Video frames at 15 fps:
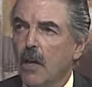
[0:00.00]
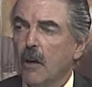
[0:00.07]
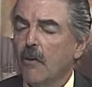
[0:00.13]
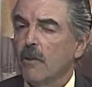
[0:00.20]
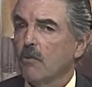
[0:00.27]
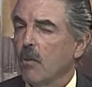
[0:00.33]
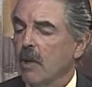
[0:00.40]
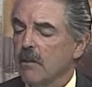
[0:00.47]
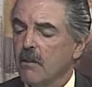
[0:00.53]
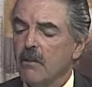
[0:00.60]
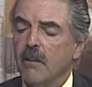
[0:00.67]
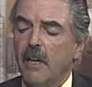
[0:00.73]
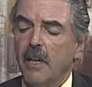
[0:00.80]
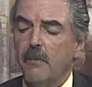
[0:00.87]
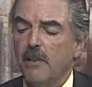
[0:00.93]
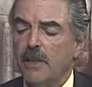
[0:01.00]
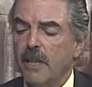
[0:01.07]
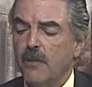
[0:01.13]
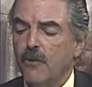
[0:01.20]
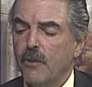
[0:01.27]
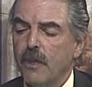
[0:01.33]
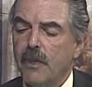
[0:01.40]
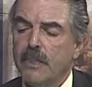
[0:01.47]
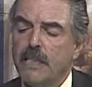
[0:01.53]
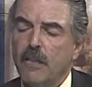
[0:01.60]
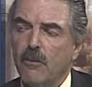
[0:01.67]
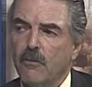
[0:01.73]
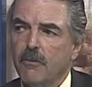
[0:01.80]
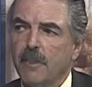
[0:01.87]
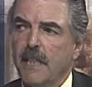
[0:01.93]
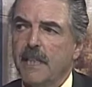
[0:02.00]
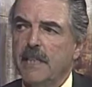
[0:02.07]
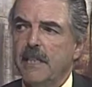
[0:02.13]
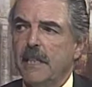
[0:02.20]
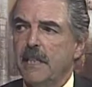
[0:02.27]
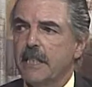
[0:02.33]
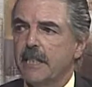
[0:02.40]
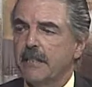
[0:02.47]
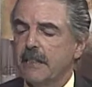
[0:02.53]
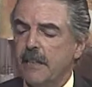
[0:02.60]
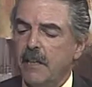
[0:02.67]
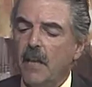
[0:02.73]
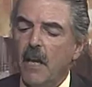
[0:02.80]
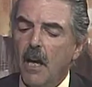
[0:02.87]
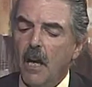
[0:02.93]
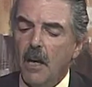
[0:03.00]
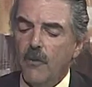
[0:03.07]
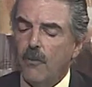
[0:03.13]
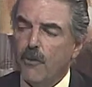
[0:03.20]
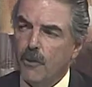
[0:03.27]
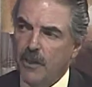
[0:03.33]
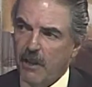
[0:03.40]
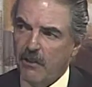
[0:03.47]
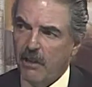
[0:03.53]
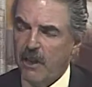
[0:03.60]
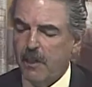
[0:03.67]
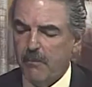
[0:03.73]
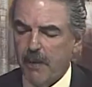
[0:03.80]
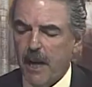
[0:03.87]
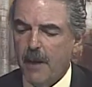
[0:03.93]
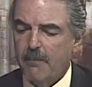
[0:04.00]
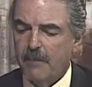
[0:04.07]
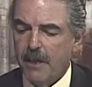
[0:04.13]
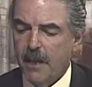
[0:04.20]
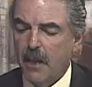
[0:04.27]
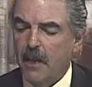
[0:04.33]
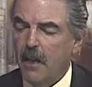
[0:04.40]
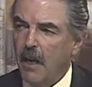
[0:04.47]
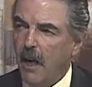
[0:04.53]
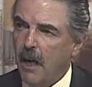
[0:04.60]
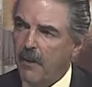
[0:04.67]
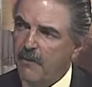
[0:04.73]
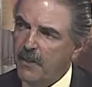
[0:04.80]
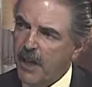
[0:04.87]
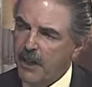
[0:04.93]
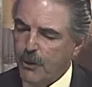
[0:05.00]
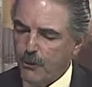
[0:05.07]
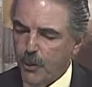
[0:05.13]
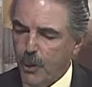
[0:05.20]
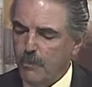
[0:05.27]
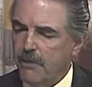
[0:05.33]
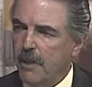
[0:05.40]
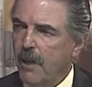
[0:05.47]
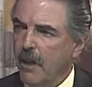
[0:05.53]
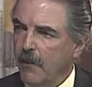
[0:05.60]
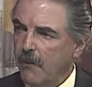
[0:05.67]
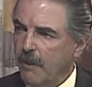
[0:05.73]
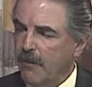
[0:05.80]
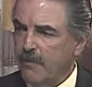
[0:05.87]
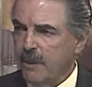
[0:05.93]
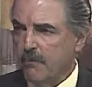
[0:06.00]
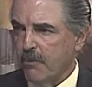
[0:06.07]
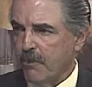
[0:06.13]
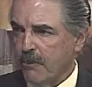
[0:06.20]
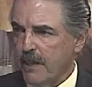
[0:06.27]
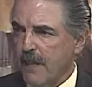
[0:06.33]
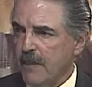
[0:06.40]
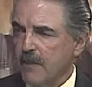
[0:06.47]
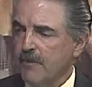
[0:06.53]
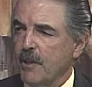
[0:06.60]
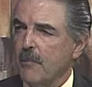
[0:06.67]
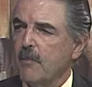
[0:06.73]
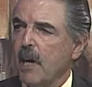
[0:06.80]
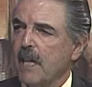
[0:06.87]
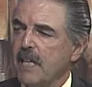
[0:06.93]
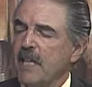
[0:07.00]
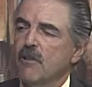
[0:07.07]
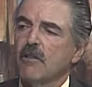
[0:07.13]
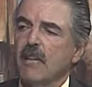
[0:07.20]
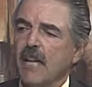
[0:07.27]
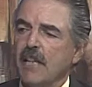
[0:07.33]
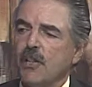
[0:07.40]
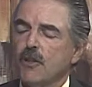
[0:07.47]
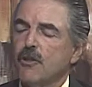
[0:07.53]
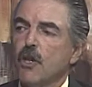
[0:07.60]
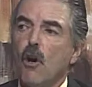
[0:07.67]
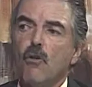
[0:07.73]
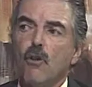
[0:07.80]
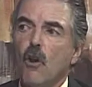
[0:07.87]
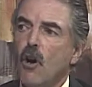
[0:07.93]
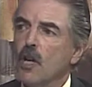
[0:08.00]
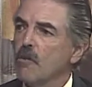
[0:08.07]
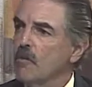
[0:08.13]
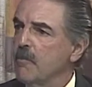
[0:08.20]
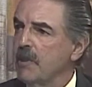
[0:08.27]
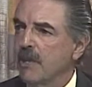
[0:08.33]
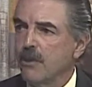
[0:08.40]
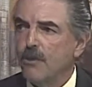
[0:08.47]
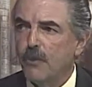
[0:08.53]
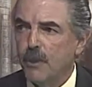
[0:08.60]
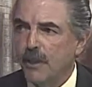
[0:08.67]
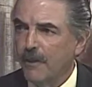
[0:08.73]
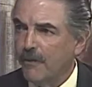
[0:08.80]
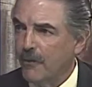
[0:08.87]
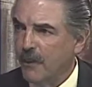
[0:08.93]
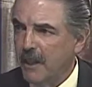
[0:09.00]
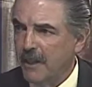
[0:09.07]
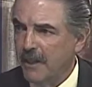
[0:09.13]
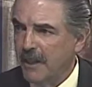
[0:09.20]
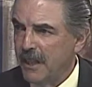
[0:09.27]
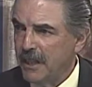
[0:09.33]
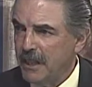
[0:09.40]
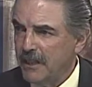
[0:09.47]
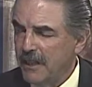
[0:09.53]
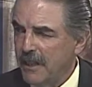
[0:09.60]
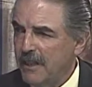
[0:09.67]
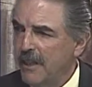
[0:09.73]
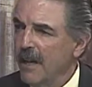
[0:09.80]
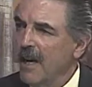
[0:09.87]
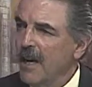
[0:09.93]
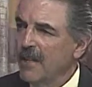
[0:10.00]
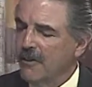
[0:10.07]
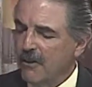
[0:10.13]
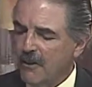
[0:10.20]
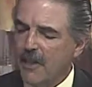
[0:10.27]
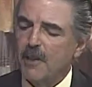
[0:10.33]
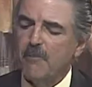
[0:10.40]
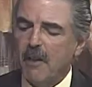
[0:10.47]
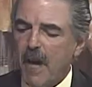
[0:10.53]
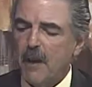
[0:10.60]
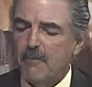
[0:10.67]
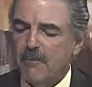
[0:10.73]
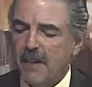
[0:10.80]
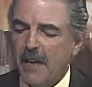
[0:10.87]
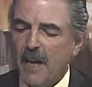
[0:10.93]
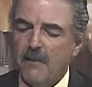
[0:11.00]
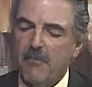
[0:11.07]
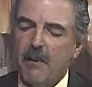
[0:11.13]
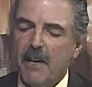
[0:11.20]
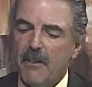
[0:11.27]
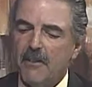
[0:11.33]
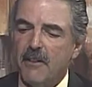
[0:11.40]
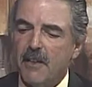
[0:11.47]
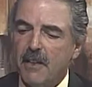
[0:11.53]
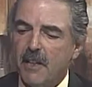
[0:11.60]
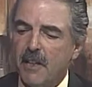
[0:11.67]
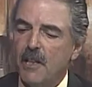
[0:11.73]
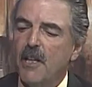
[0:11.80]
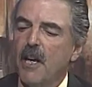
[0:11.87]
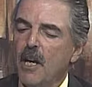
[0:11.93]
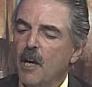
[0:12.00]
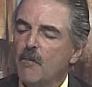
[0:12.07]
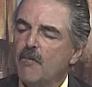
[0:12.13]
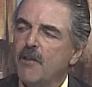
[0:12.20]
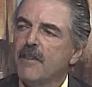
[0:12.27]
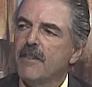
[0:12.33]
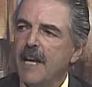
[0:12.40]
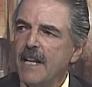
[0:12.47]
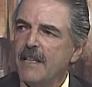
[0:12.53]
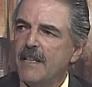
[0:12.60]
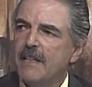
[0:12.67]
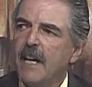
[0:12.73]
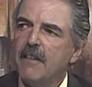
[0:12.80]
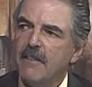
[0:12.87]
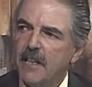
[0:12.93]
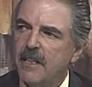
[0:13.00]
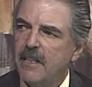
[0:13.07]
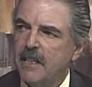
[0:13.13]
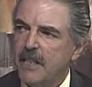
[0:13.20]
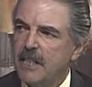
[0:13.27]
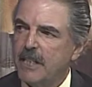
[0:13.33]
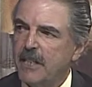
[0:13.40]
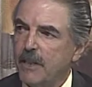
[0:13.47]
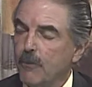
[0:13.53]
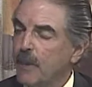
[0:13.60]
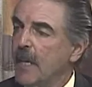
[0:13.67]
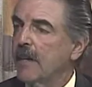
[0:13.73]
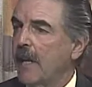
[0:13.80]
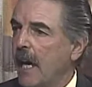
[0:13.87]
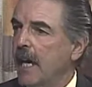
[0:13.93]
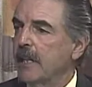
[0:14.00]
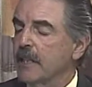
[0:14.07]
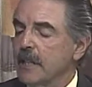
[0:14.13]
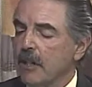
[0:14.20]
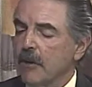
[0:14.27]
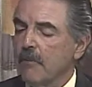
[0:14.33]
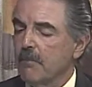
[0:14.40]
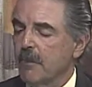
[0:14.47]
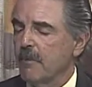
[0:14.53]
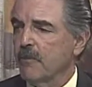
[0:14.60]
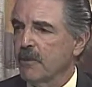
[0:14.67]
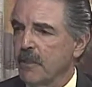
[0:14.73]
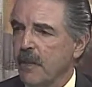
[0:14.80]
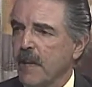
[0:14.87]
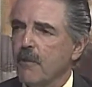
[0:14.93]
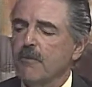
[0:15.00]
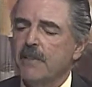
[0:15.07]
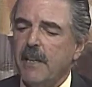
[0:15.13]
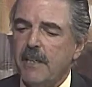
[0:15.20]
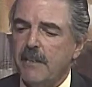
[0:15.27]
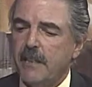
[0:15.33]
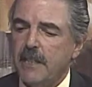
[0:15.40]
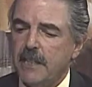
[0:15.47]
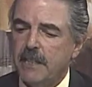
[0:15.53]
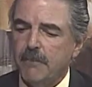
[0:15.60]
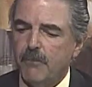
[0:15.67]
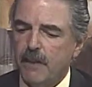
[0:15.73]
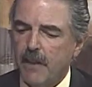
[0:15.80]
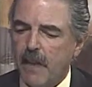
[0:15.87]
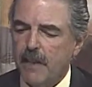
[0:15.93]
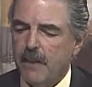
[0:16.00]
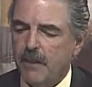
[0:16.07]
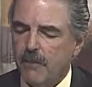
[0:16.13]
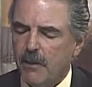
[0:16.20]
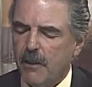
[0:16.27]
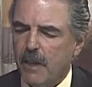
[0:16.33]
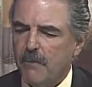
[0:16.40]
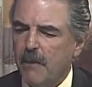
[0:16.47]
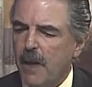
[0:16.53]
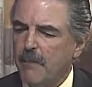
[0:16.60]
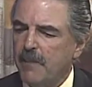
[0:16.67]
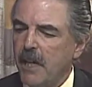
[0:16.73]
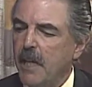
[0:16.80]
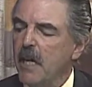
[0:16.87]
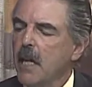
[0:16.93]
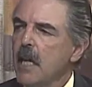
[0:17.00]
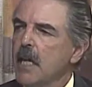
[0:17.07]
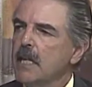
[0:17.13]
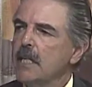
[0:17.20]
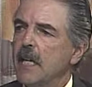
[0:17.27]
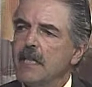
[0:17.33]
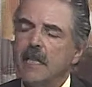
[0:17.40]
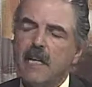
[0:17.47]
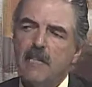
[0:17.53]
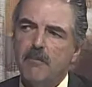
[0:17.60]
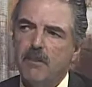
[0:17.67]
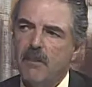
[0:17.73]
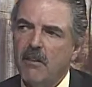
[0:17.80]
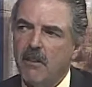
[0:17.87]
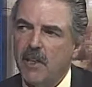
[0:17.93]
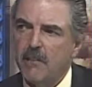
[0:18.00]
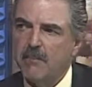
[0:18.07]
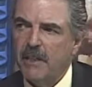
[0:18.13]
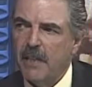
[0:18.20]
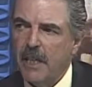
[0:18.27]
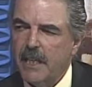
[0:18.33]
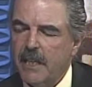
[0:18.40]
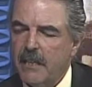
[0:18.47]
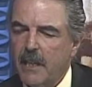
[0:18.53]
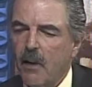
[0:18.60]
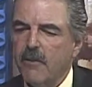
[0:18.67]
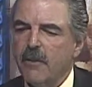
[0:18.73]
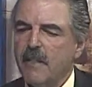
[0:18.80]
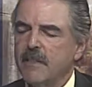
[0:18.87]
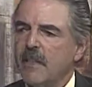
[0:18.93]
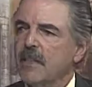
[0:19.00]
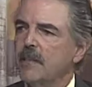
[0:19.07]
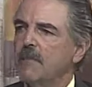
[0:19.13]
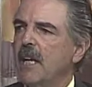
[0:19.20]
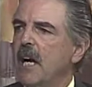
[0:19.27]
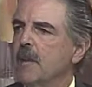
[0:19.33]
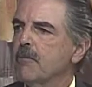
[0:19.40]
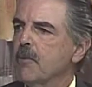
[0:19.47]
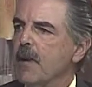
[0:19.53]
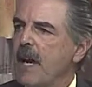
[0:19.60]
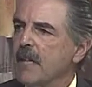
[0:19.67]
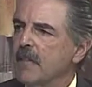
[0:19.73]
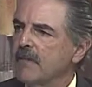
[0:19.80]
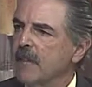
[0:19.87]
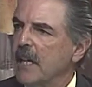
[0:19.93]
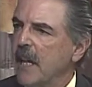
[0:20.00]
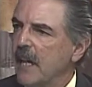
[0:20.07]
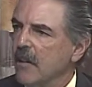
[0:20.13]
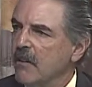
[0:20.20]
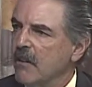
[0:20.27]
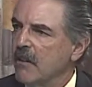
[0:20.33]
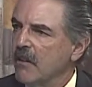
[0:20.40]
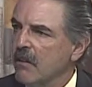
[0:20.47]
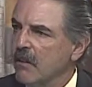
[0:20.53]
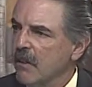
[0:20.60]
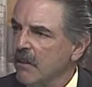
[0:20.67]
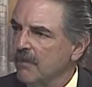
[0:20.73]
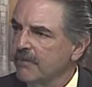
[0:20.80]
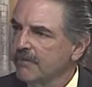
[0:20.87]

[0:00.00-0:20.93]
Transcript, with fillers: Or in one study, when they treated children with ADHD for their sleep apnea, of that group, 50% of them a year later no longer were being treated for ADHD. The sleep apnea had basically presented as ADHD, which it can. Mm -hmm, people, kids mm -hmm. with mm-hmm. ADHD, with, with sleep apnea, tend not to be sleepy like adults. They tend to be hyperactive. They can't sit still.